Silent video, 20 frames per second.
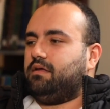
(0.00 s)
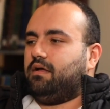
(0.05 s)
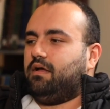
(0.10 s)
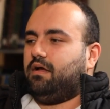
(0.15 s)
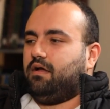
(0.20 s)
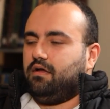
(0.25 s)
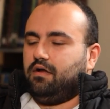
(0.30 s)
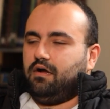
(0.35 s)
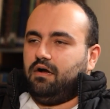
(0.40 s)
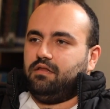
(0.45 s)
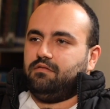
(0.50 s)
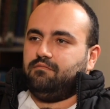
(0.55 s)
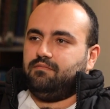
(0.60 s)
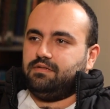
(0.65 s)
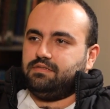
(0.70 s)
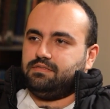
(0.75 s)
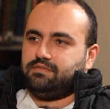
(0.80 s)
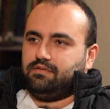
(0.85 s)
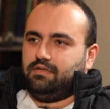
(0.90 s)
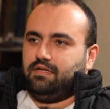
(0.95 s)
I
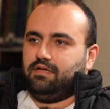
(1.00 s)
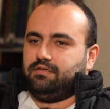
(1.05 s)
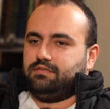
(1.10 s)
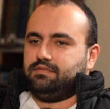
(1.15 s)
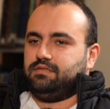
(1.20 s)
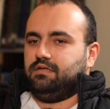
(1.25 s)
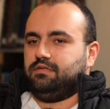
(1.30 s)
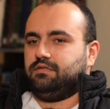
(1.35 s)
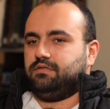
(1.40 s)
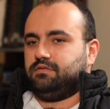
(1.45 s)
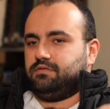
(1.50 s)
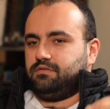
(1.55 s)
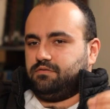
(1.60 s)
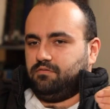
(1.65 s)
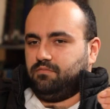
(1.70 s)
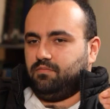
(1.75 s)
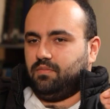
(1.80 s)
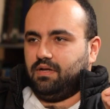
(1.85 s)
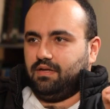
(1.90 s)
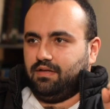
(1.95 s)
always like suggest to
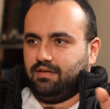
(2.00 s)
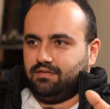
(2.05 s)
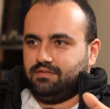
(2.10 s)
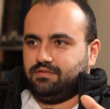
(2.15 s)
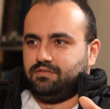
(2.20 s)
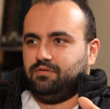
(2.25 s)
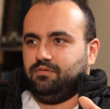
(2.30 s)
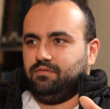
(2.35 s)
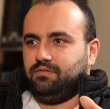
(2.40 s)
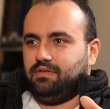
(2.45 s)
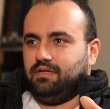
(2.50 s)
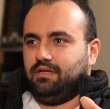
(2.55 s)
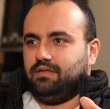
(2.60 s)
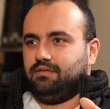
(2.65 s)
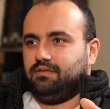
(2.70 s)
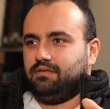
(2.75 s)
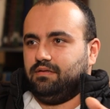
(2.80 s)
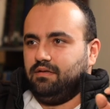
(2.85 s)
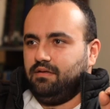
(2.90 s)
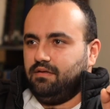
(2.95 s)
my student
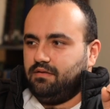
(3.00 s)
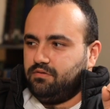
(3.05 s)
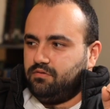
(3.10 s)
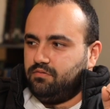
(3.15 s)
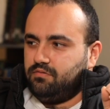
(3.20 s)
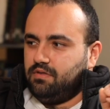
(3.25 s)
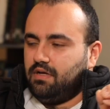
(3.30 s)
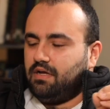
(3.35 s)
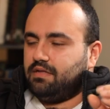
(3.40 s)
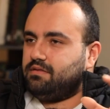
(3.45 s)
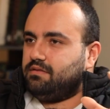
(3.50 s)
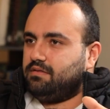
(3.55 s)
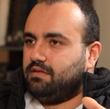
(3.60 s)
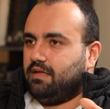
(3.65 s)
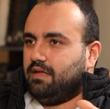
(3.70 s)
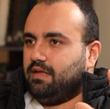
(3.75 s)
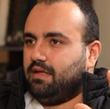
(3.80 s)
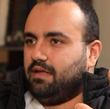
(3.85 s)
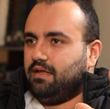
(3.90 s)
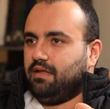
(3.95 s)
to not
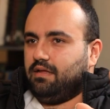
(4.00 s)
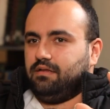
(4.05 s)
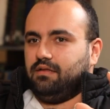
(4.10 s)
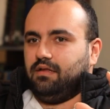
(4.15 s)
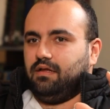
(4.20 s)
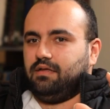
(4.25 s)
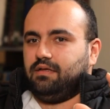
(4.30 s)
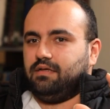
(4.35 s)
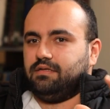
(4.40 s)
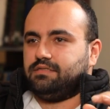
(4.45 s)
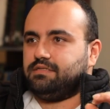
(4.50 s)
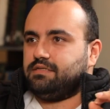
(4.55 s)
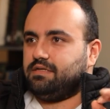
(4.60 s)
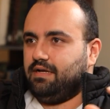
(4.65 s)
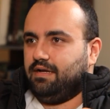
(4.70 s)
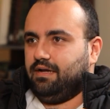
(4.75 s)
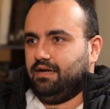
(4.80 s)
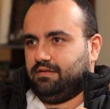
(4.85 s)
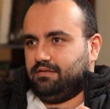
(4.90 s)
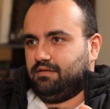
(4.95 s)
like
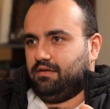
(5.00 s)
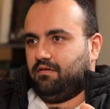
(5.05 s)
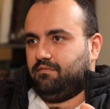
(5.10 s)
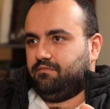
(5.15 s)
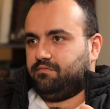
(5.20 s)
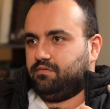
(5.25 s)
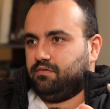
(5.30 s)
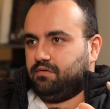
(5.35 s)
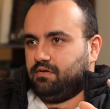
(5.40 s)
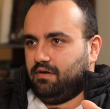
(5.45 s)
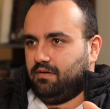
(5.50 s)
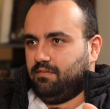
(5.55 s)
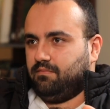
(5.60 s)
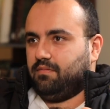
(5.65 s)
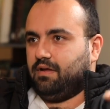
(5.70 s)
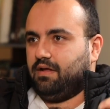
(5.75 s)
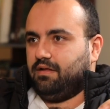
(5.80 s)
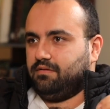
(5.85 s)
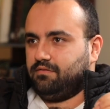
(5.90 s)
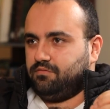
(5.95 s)
scared of to come
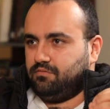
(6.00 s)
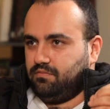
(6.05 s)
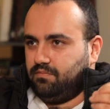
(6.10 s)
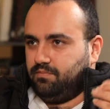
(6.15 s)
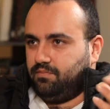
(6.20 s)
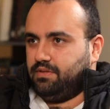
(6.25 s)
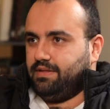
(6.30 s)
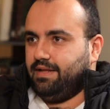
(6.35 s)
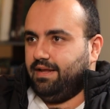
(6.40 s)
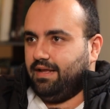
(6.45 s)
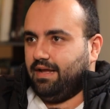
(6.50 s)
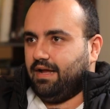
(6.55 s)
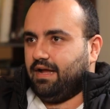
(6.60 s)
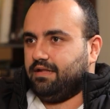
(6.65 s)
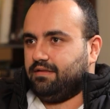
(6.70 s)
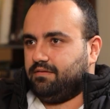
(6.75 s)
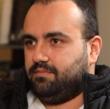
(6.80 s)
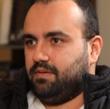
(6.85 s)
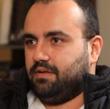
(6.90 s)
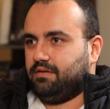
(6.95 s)
and to play
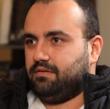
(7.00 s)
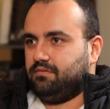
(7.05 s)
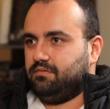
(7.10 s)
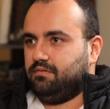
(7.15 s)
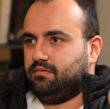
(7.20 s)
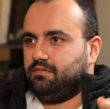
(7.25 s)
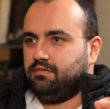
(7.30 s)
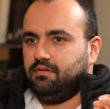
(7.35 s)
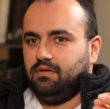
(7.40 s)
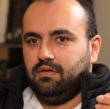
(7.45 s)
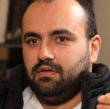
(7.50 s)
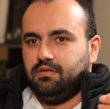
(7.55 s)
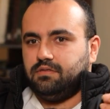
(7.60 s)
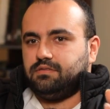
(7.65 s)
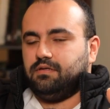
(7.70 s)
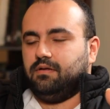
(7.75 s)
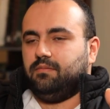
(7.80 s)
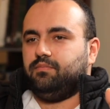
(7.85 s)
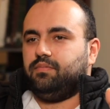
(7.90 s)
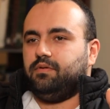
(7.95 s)
handpan, you know.
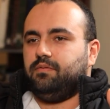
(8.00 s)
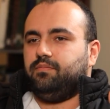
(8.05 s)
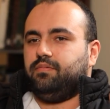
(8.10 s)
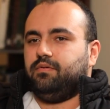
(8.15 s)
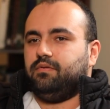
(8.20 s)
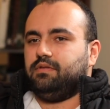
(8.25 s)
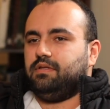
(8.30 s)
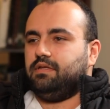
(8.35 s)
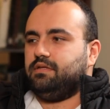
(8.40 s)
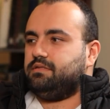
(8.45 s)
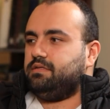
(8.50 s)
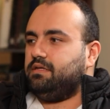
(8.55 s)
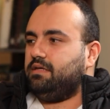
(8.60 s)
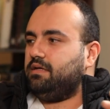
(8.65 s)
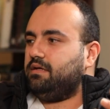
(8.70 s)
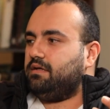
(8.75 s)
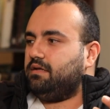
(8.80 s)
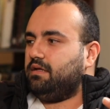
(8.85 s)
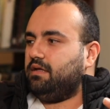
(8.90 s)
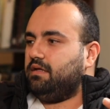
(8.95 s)
Some people they think
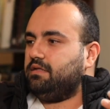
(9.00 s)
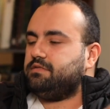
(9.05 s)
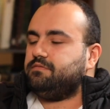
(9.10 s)
it's